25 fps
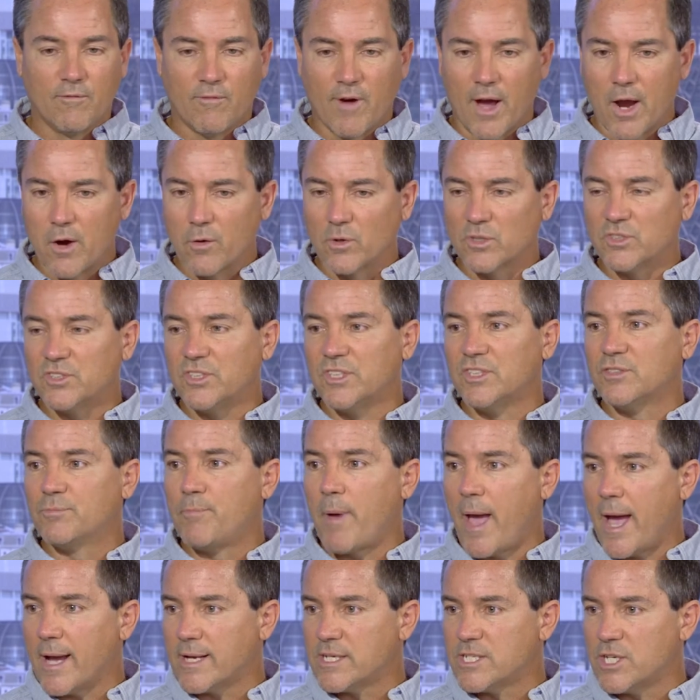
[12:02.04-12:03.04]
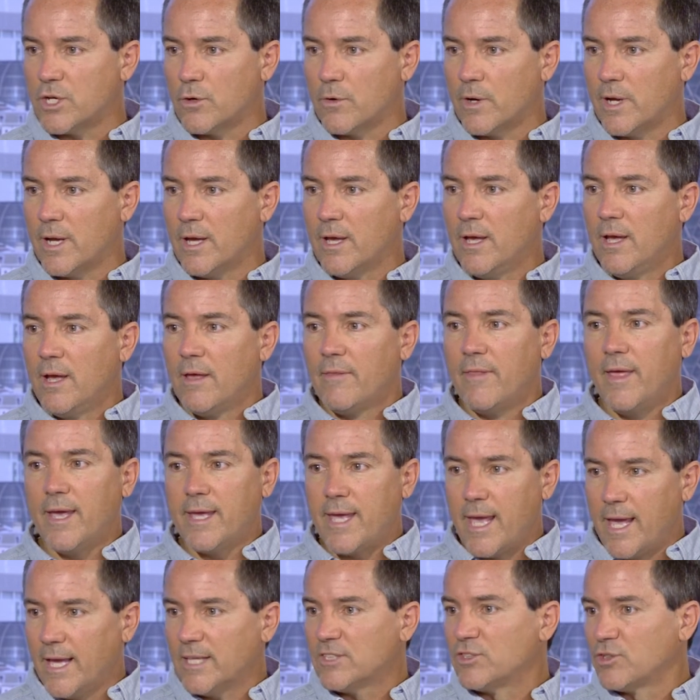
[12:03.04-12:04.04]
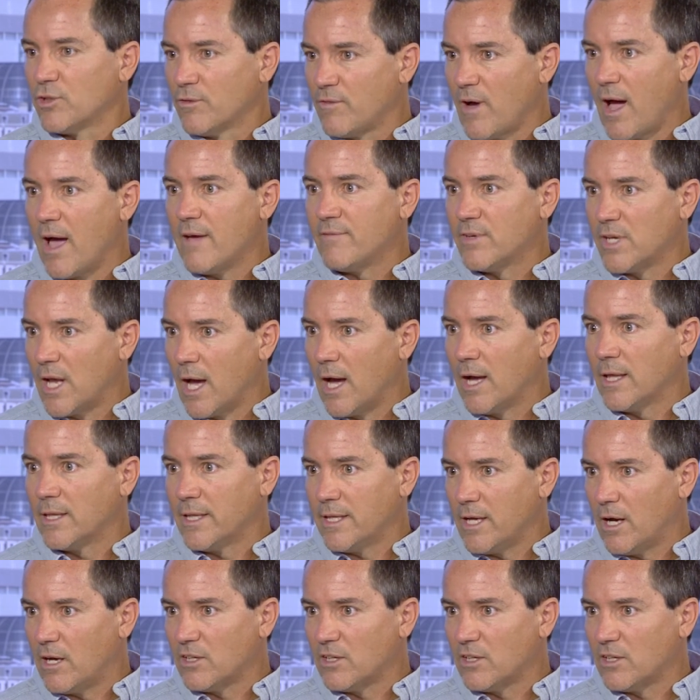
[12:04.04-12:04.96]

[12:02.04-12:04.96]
viruses, bacteria, they can't survive in highly